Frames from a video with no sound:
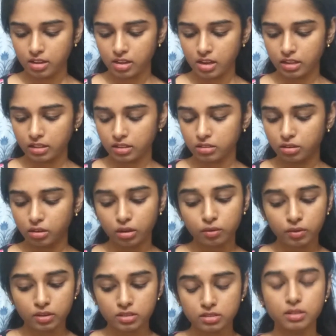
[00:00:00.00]
and the third
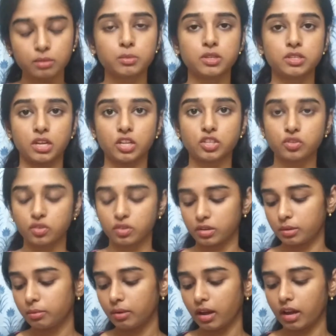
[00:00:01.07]
one is the massage
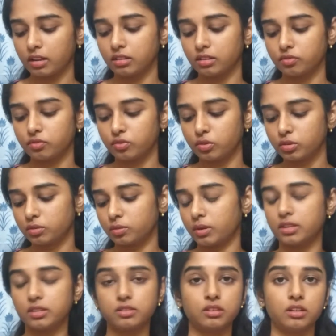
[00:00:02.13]
cream, and the fourth one
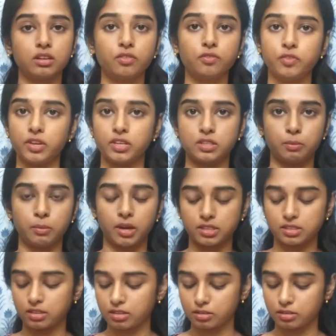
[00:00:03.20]
is the face mask.